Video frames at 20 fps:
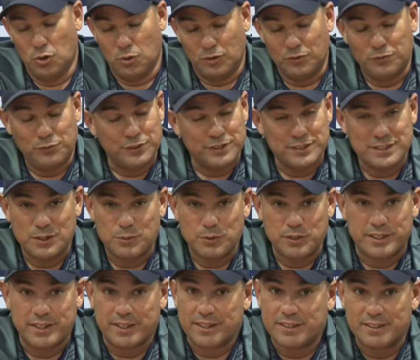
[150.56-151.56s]
Well, firstly,
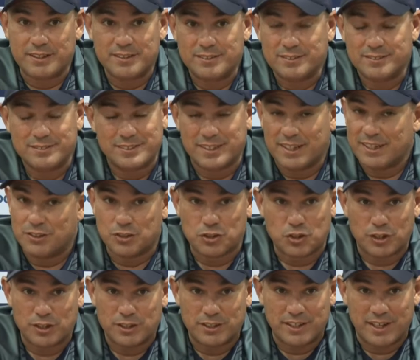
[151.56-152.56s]
we didn't take
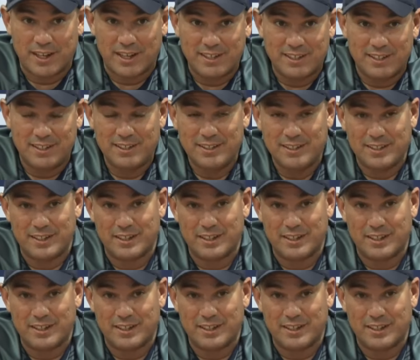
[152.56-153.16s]
Scotland lightly.